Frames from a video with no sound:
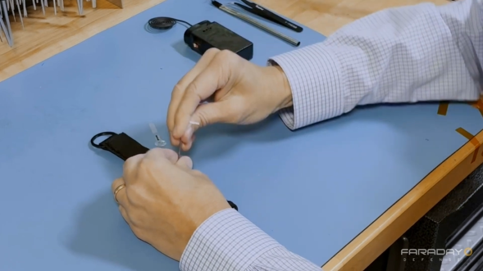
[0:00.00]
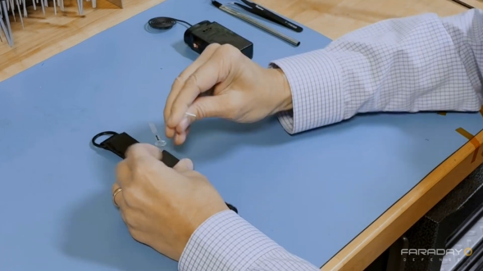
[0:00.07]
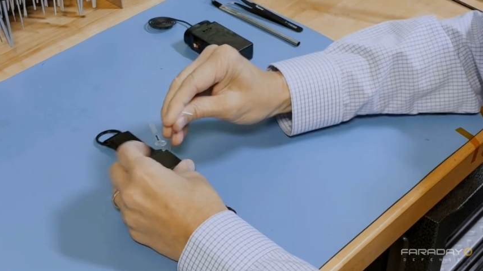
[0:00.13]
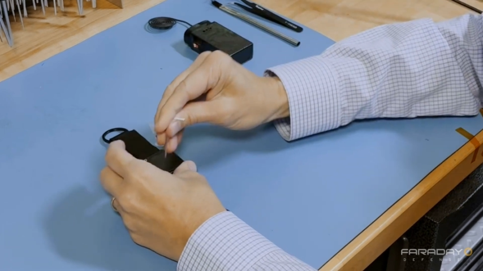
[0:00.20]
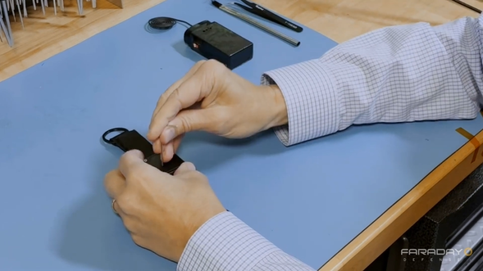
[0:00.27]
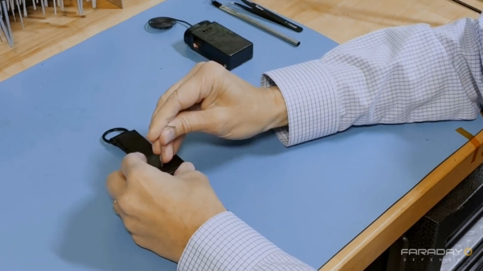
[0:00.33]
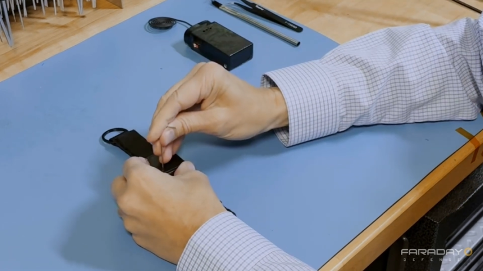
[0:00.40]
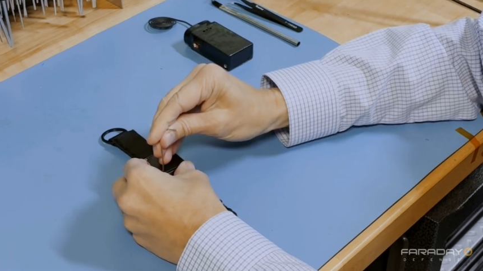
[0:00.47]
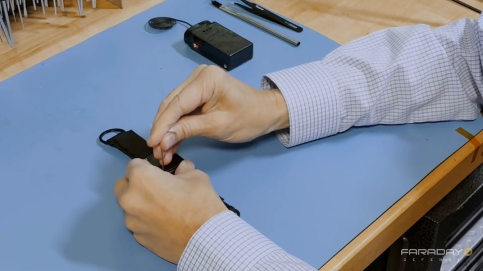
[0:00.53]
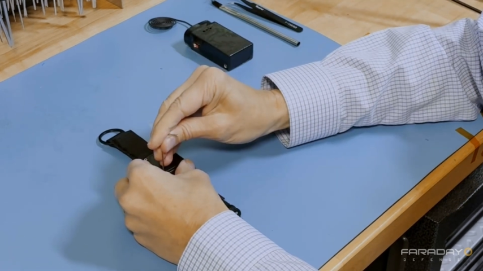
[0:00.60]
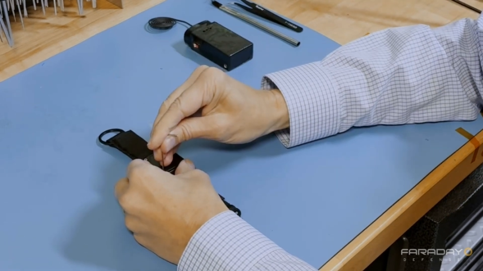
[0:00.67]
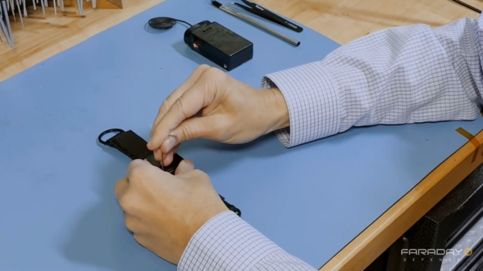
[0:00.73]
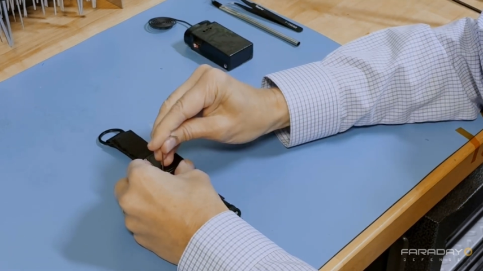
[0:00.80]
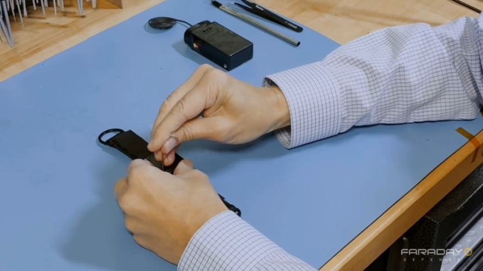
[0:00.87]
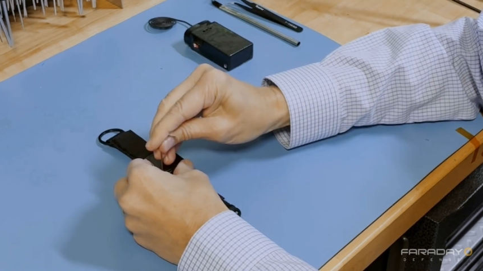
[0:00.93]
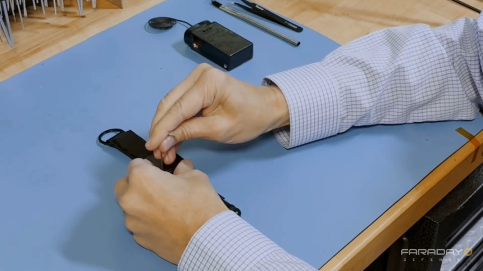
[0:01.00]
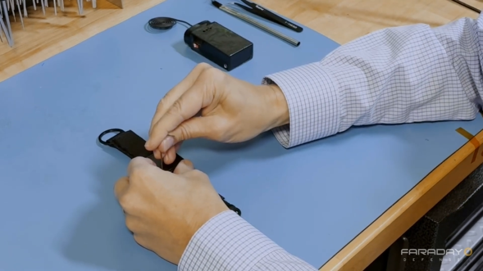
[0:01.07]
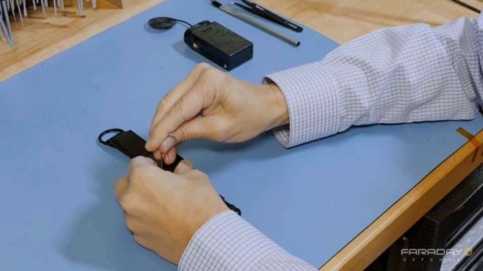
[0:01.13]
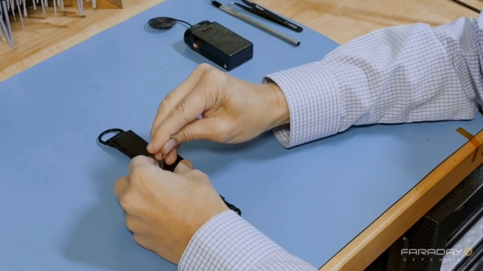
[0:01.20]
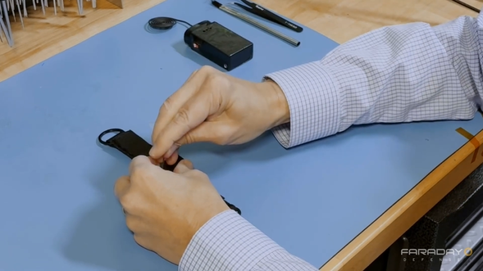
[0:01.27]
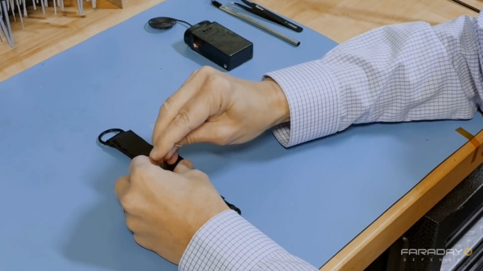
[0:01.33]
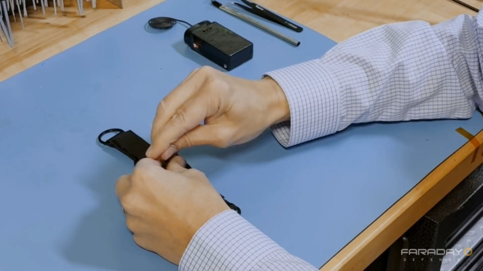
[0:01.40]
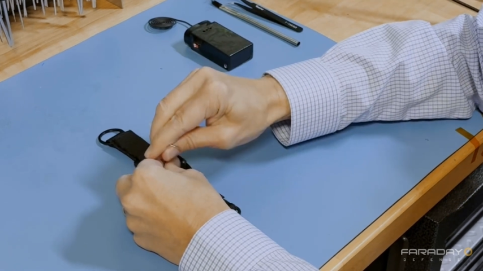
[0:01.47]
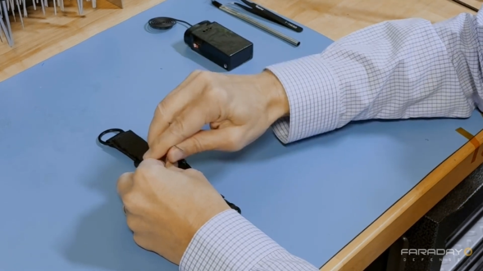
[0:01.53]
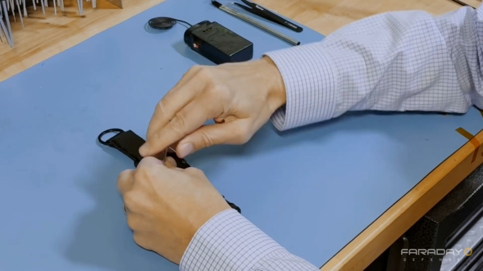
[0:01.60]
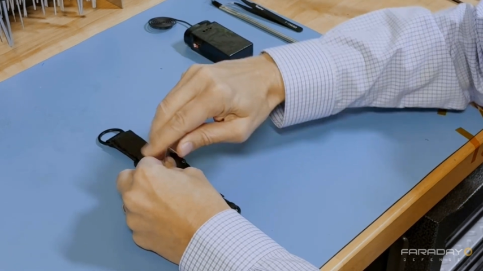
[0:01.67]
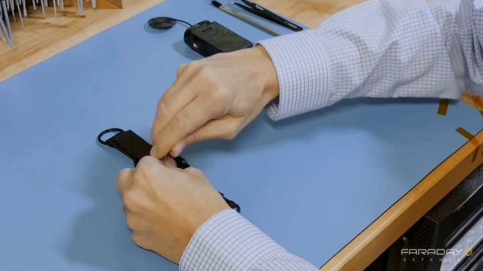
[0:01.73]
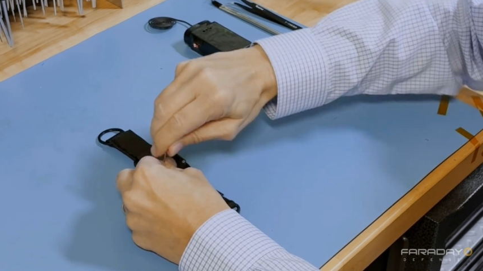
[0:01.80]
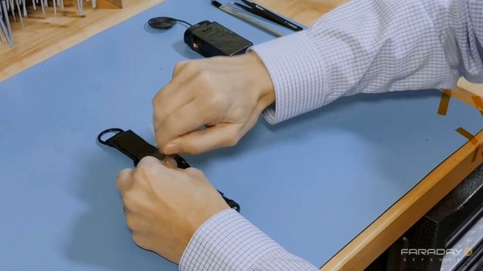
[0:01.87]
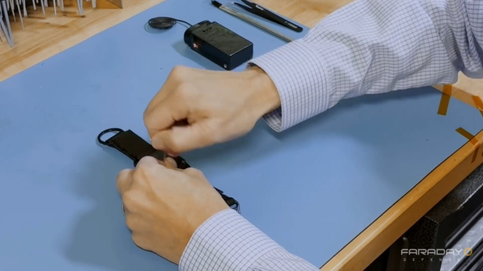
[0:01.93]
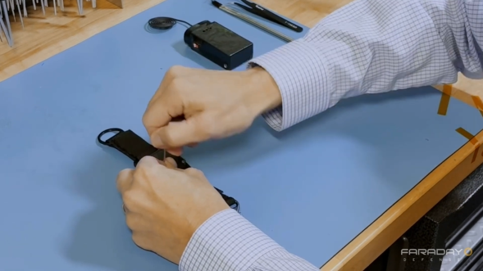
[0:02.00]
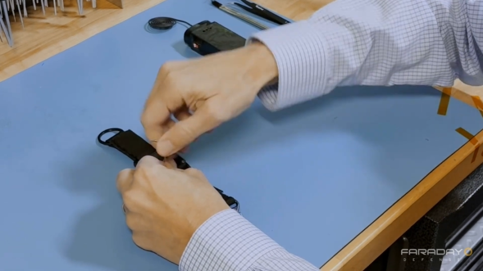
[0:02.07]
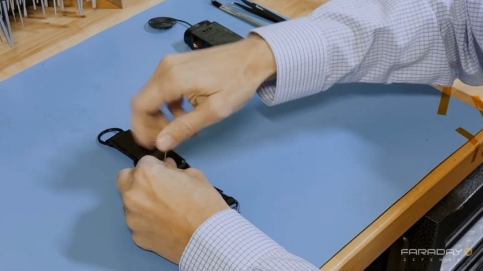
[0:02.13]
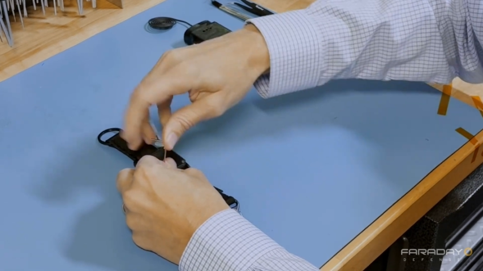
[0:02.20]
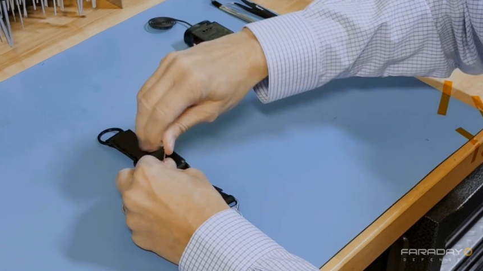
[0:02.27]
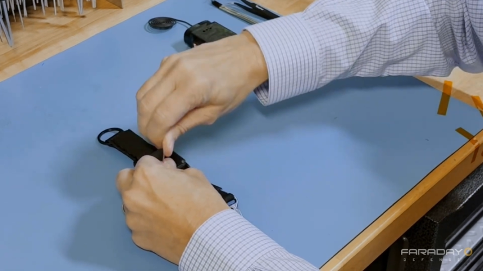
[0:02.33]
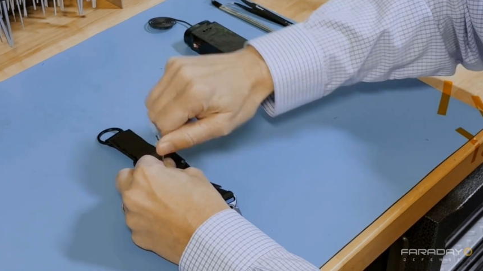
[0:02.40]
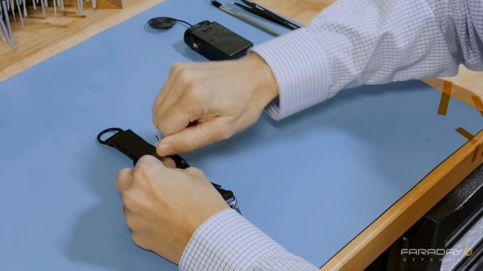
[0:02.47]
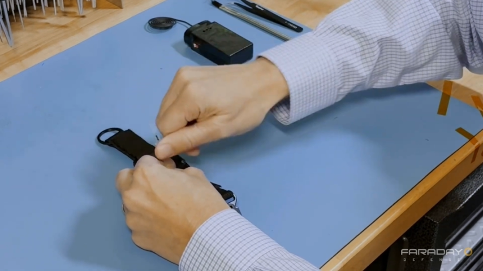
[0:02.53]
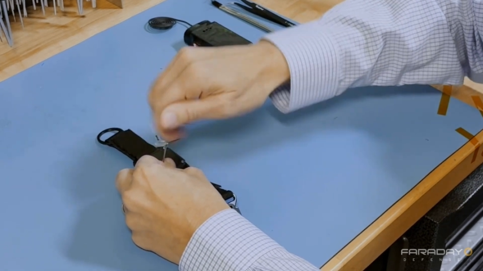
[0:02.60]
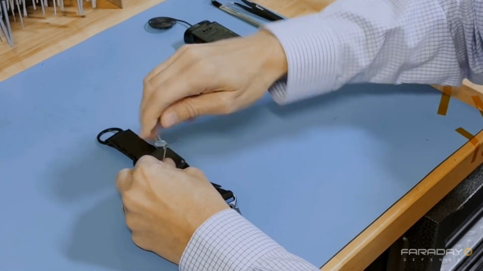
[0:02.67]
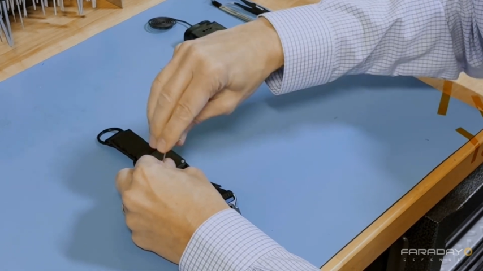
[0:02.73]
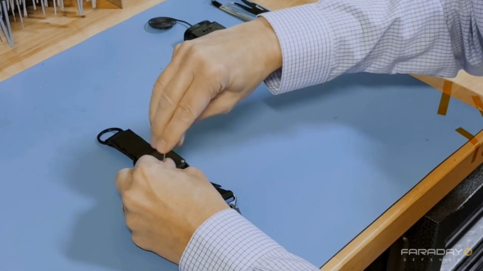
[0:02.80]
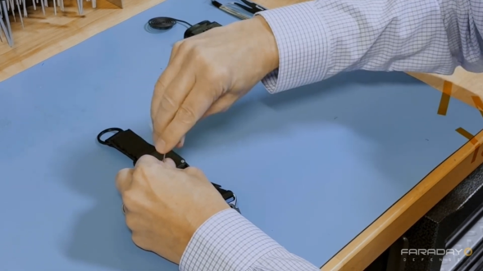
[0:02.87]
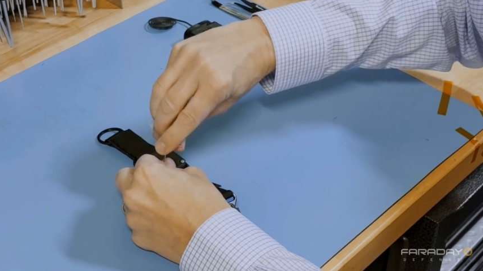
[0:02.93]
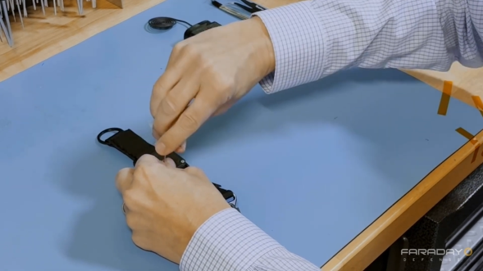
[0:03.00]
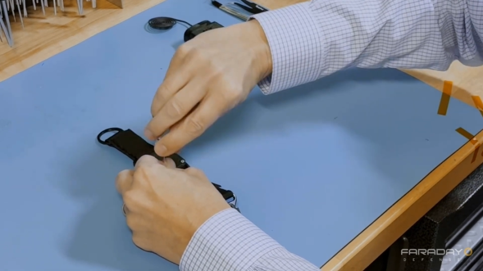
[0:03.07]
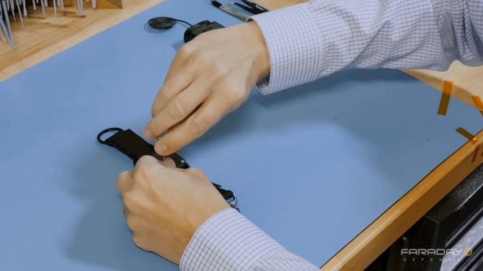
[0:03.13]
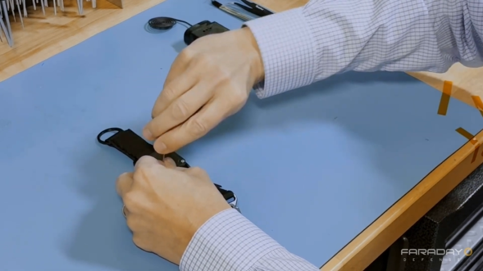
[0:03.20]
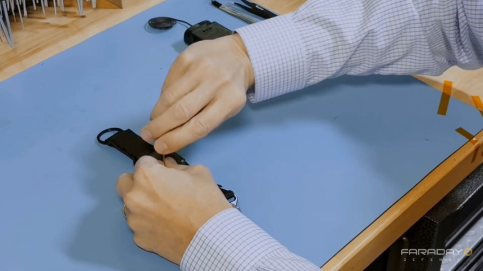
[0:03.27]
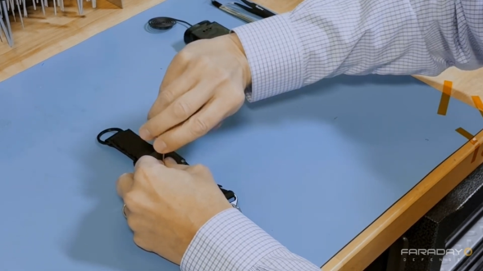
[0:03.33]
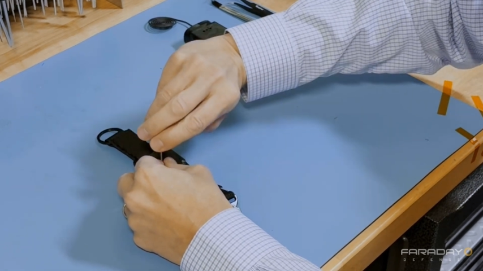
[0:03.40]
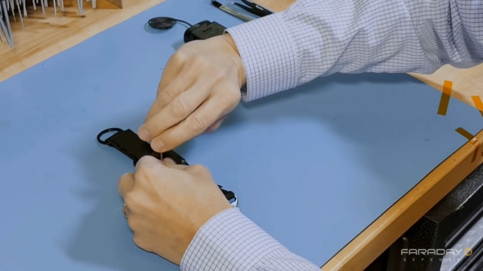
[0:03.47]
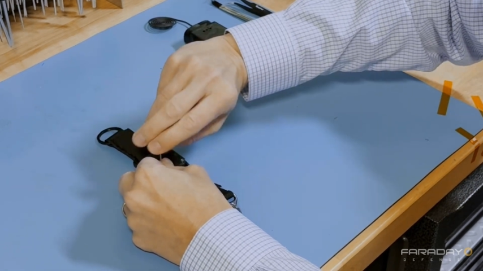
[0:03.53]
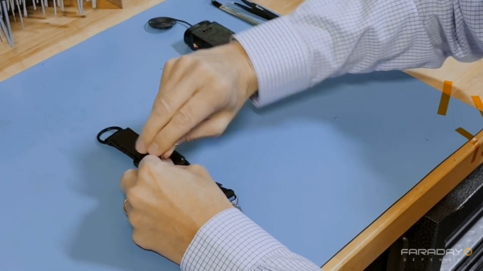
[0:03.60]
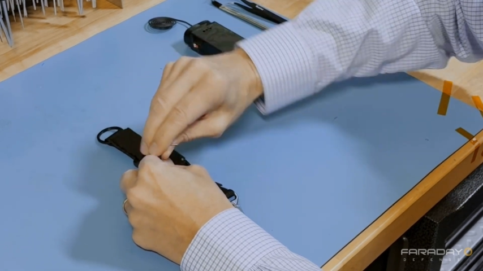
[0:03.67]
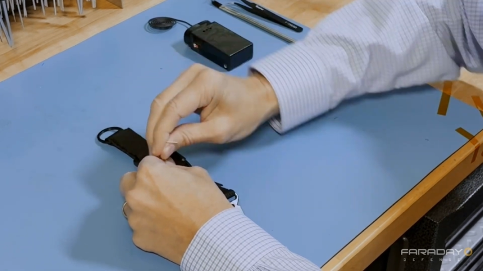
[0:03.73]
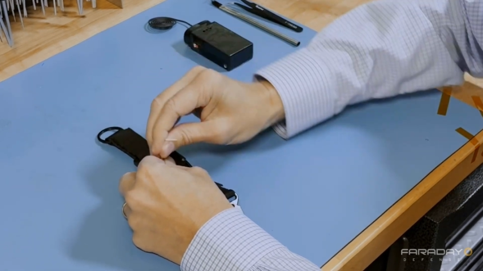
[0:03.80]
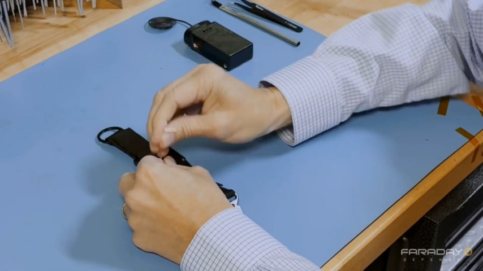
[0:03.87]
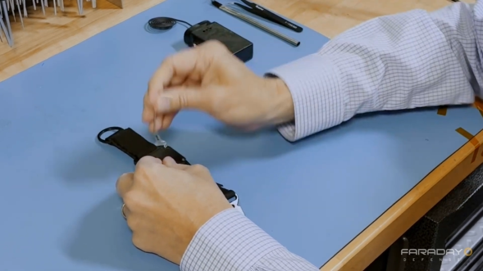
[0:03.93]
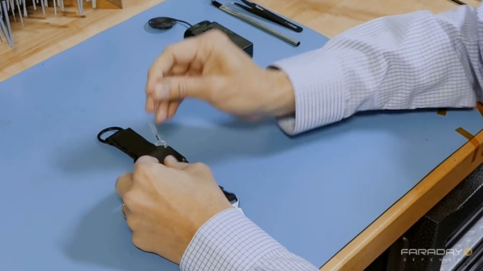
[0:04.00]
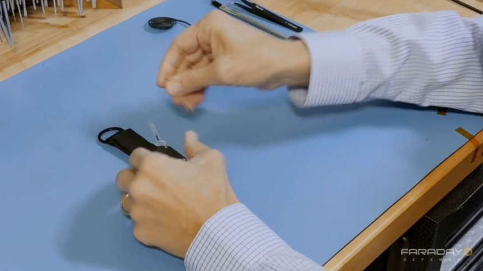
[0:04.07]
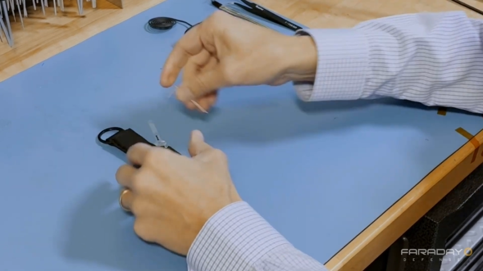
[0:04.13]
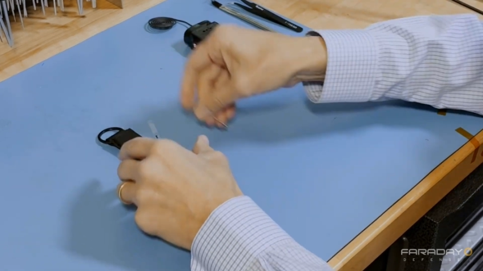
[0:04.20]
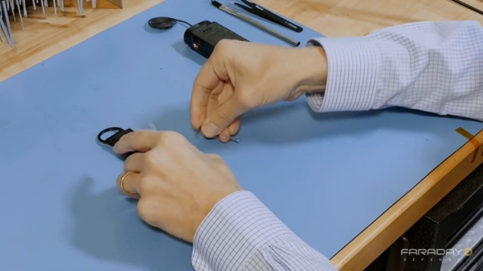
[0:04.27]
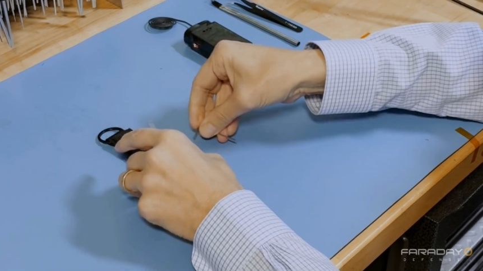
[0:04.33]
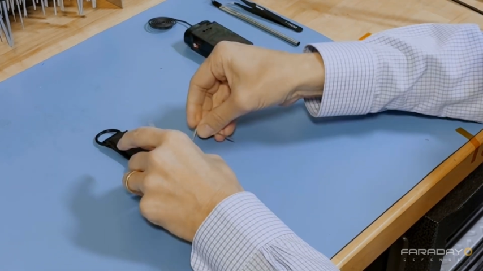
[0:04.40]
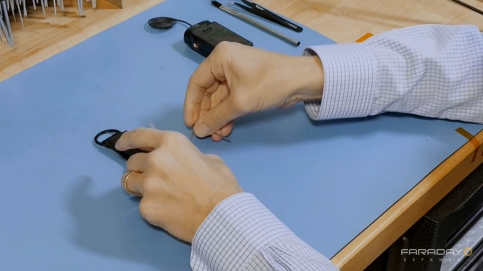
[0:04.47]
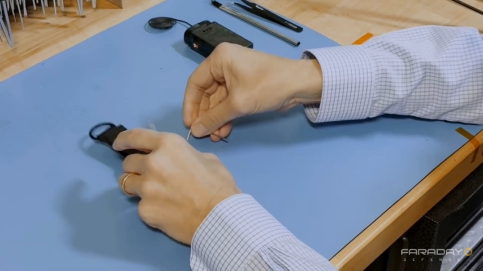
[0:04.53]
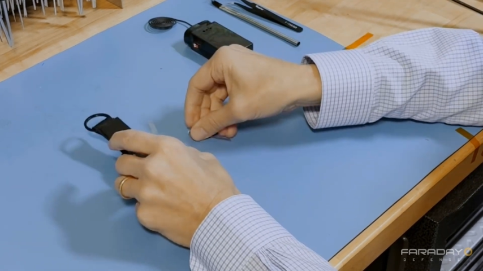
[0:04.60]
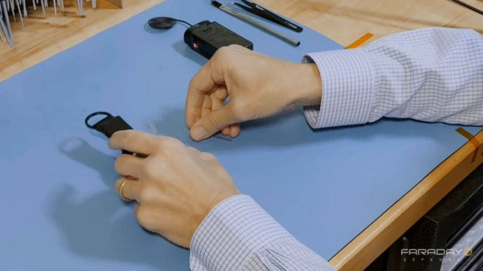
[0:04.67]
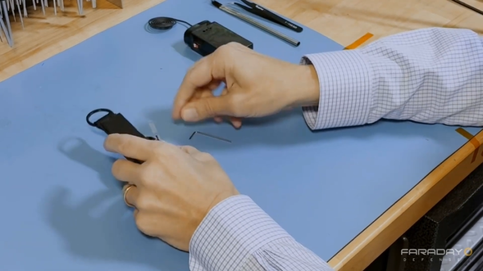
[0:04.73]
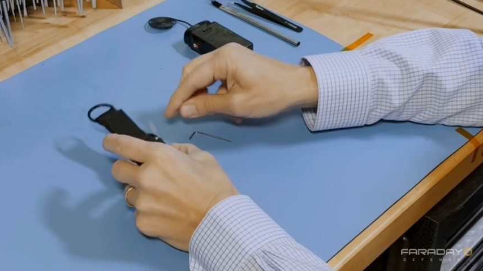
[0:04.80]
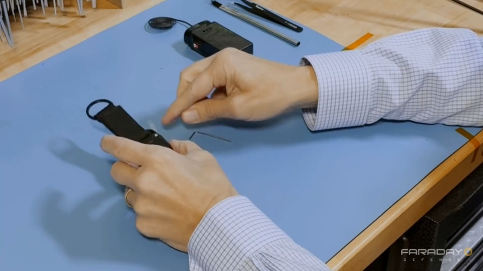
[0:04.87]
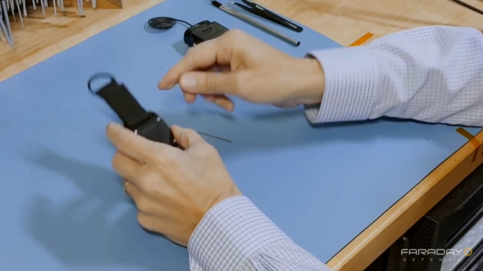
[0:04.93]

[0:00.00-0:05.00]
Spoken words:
[unreadable: no face in view]